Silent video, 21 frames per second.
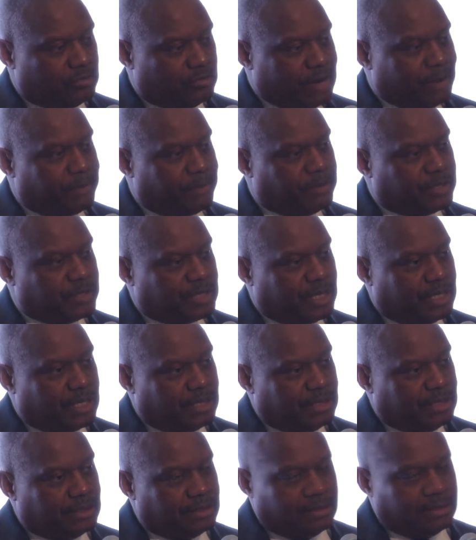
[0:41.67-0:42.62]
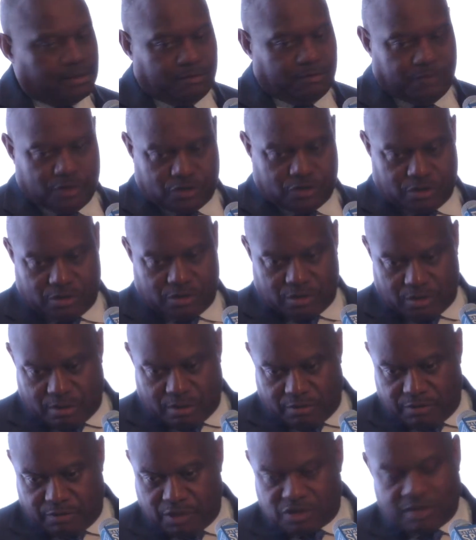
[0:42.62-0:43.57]
represent in the Division
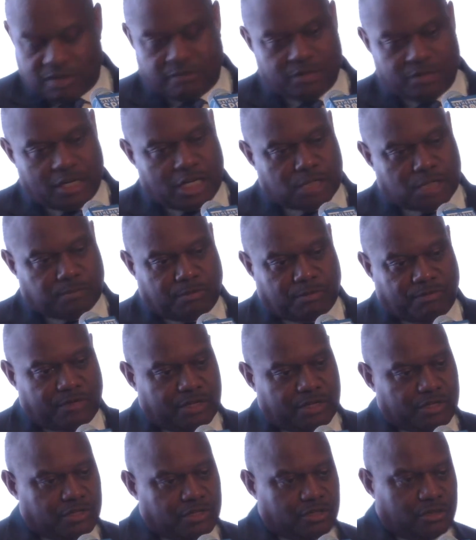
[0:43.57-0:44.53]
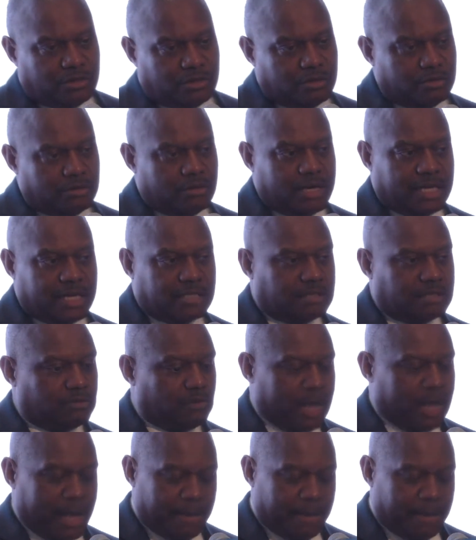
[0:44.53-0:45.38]
of HIV/AIDS Prevention, who has,